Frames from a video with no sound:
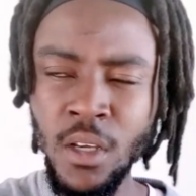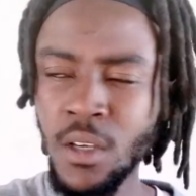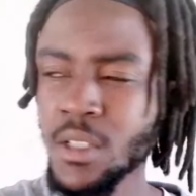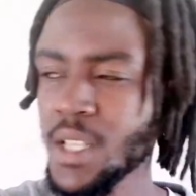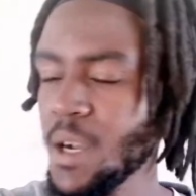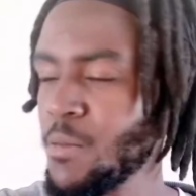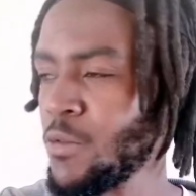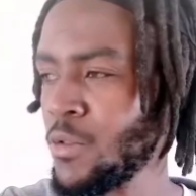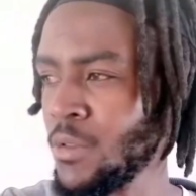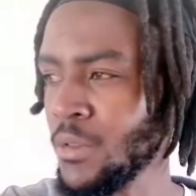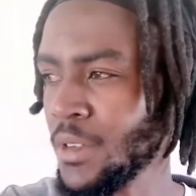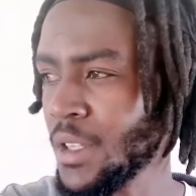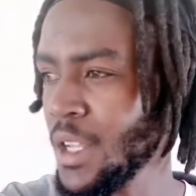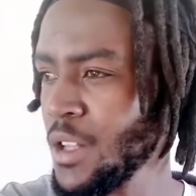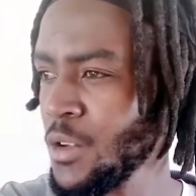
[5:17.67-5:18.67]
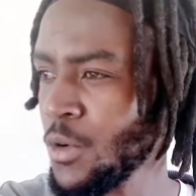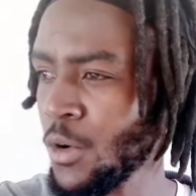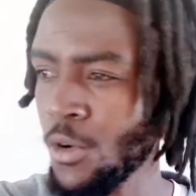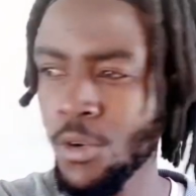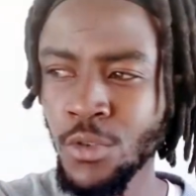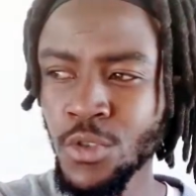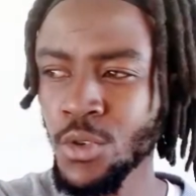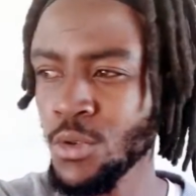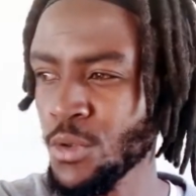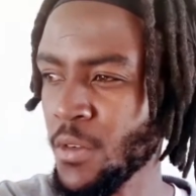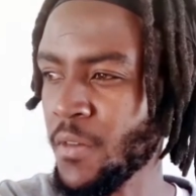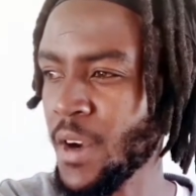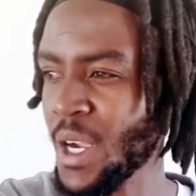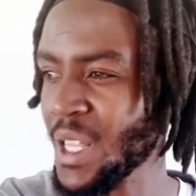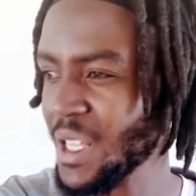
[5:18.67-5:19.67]
Some will tell you all sorts
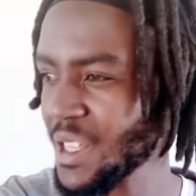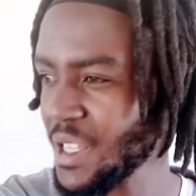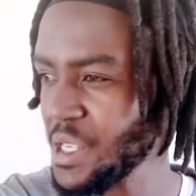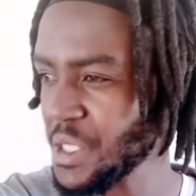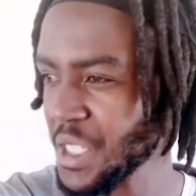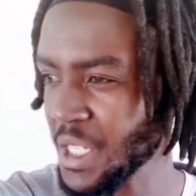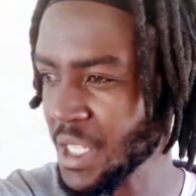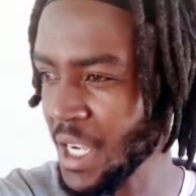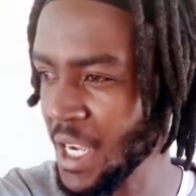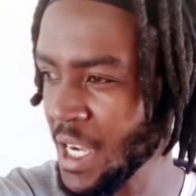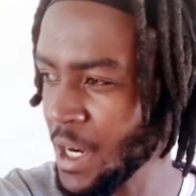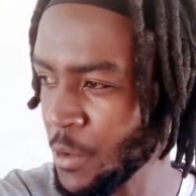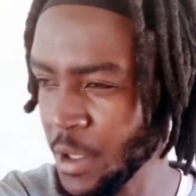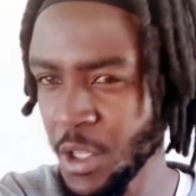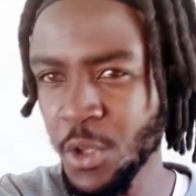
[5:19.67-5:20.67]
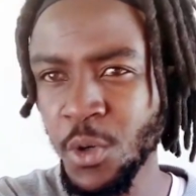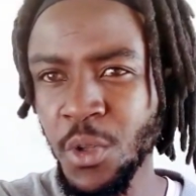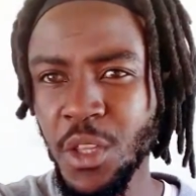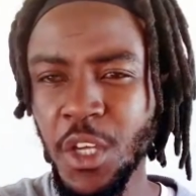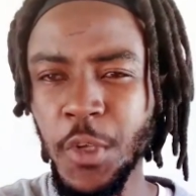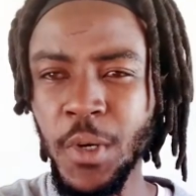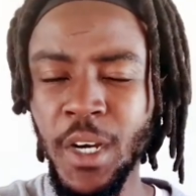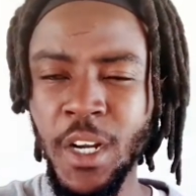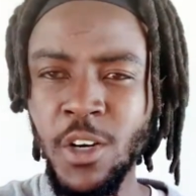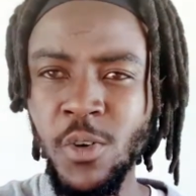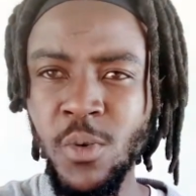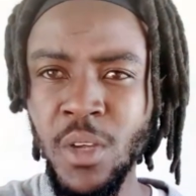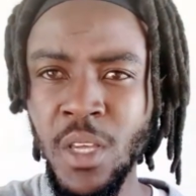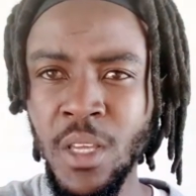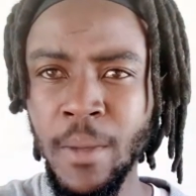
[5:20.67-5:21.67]
of other things that, where do you think you are
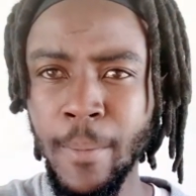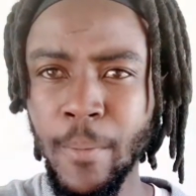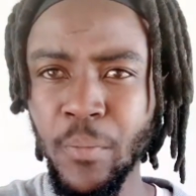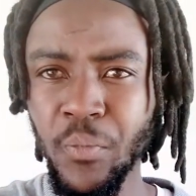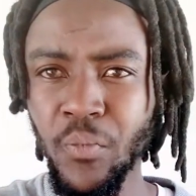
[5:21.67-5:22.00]
going?